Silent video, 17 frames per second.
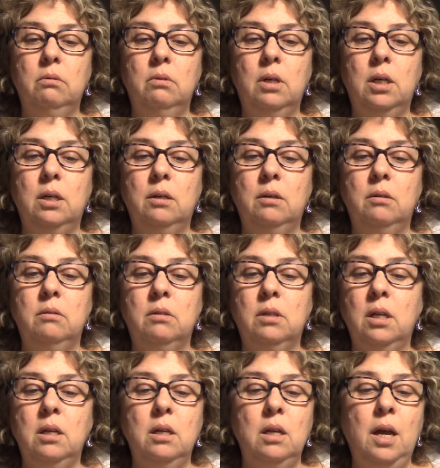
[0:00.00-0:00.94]

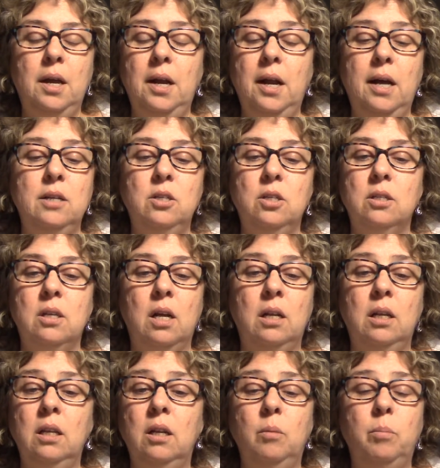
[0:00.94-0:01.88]
I just, a
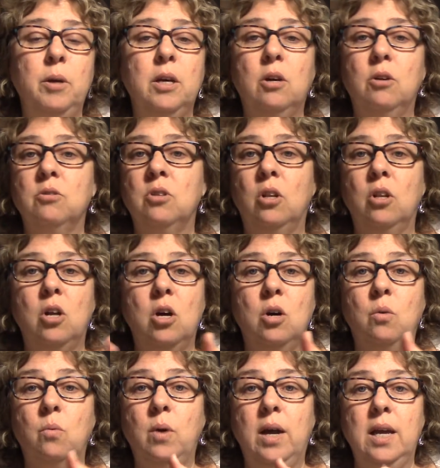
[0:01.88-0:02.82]
little bit goes a
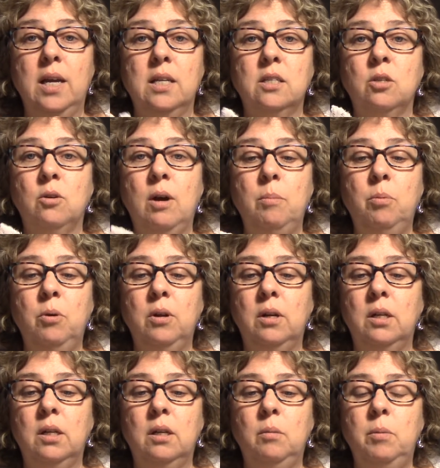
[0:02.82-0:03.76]
long way. So I put
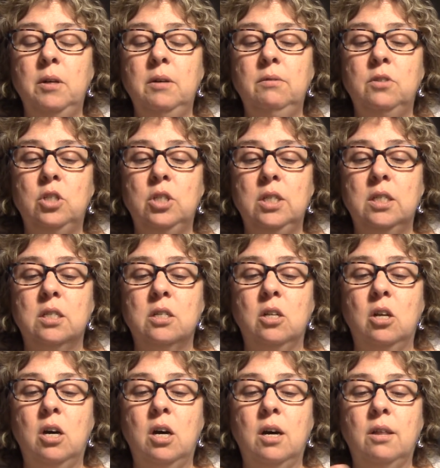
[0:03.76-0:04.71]
a little bit of
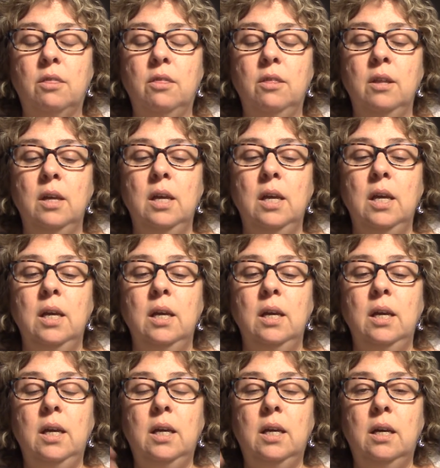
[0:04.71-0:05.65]
cheesecloth
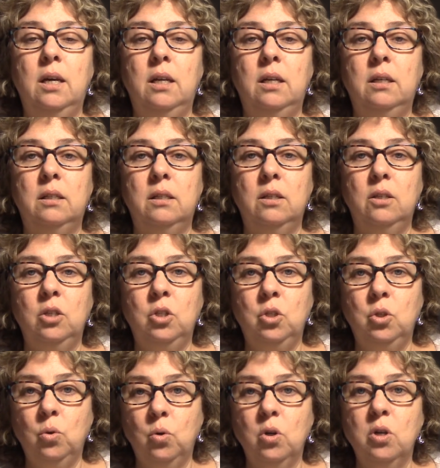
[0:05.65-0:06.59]
in
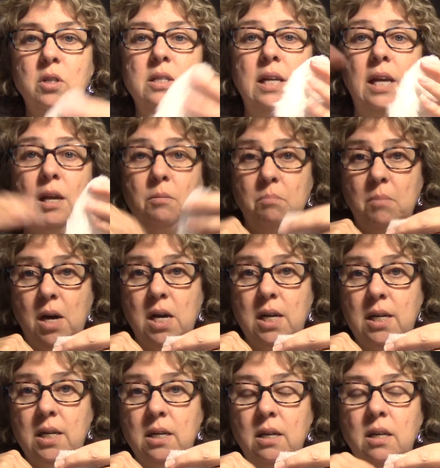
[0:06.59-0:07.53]
yours and
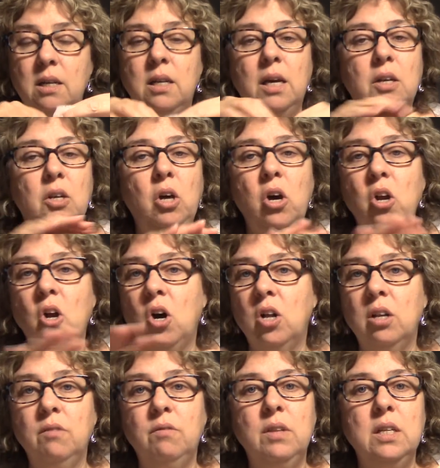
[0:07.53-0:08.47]
mine. Now, not
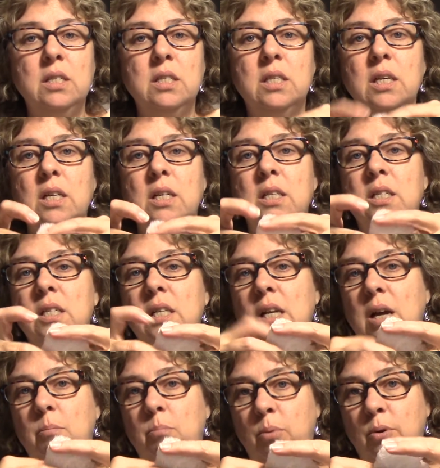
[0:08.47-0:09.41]
all of these things did
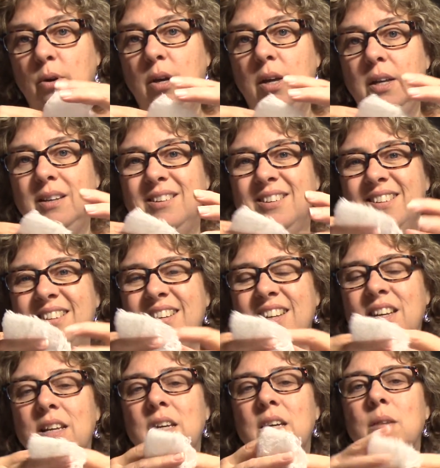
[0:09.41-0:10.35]
I put
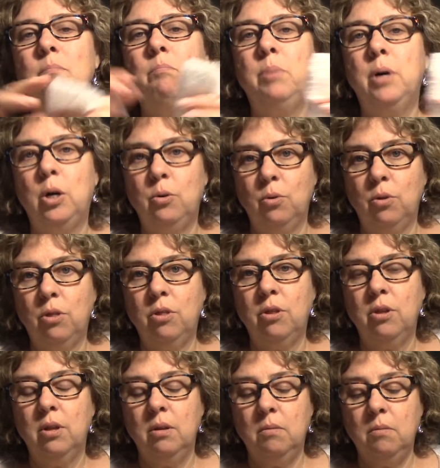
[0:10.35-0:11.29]

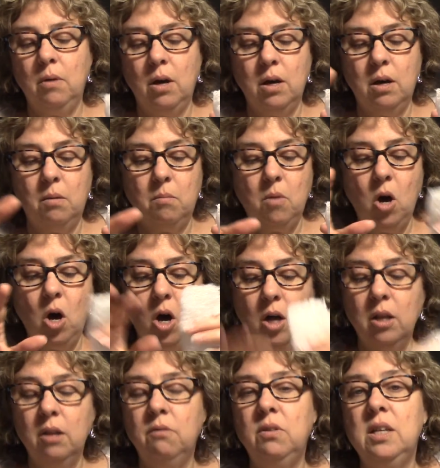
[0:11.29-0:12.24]
both.
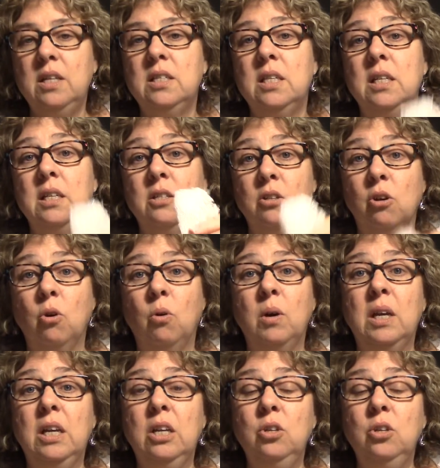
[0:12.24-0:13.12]
All of these things are going